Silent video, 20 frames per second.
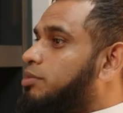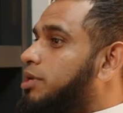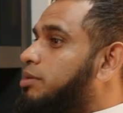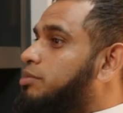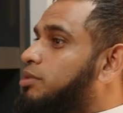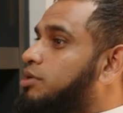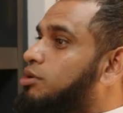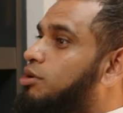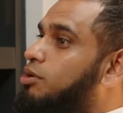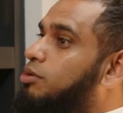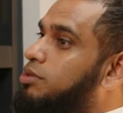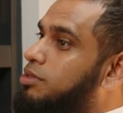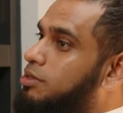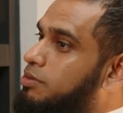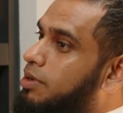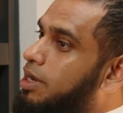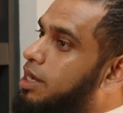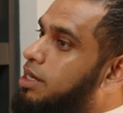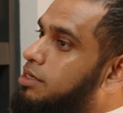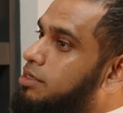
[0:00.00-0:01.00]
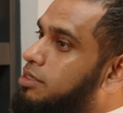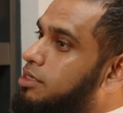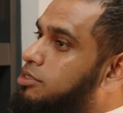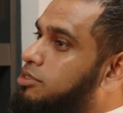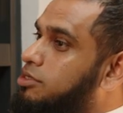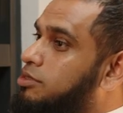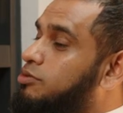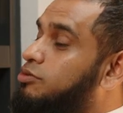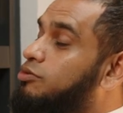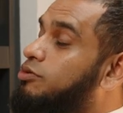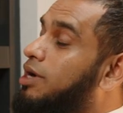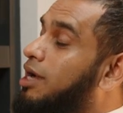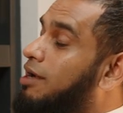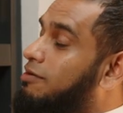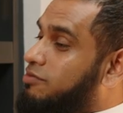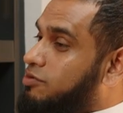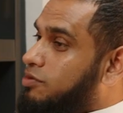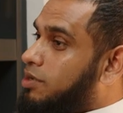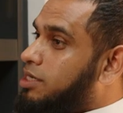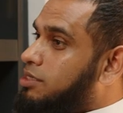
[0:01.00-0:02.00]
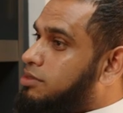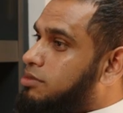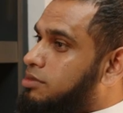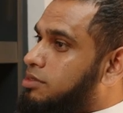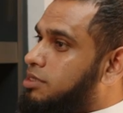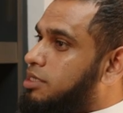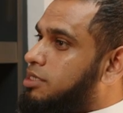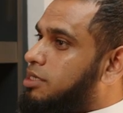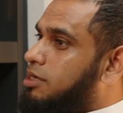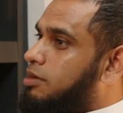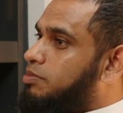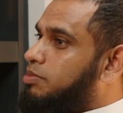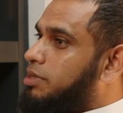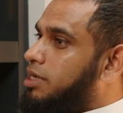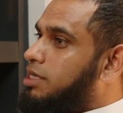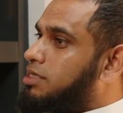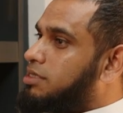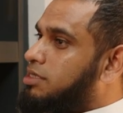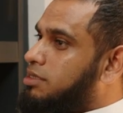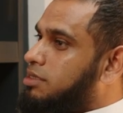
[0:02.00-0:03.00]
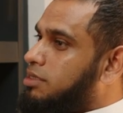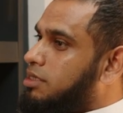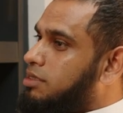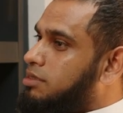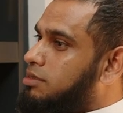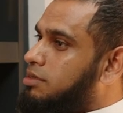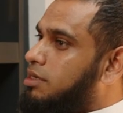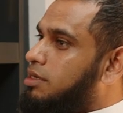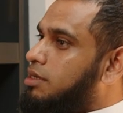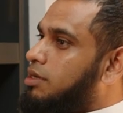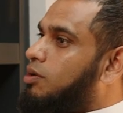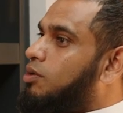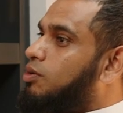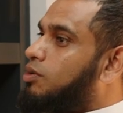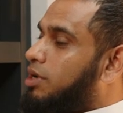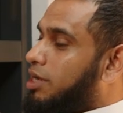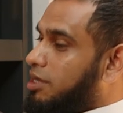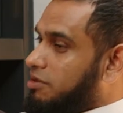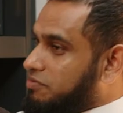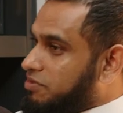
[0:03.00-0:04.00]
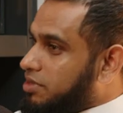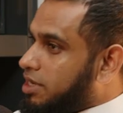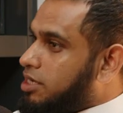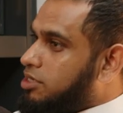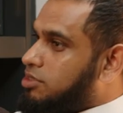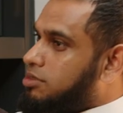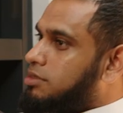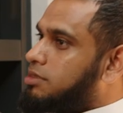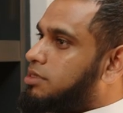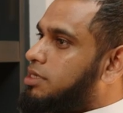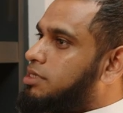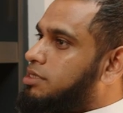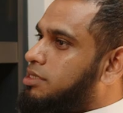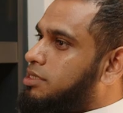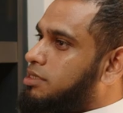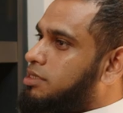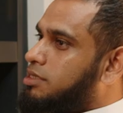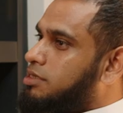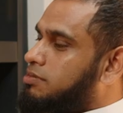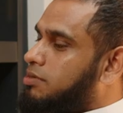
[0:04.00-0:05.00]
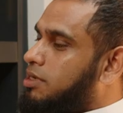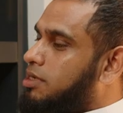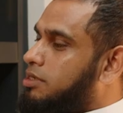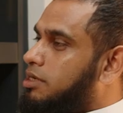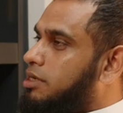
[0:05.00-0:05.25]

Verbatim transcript: or maybe not with the right intention, who have tried to set up entities or aviation entities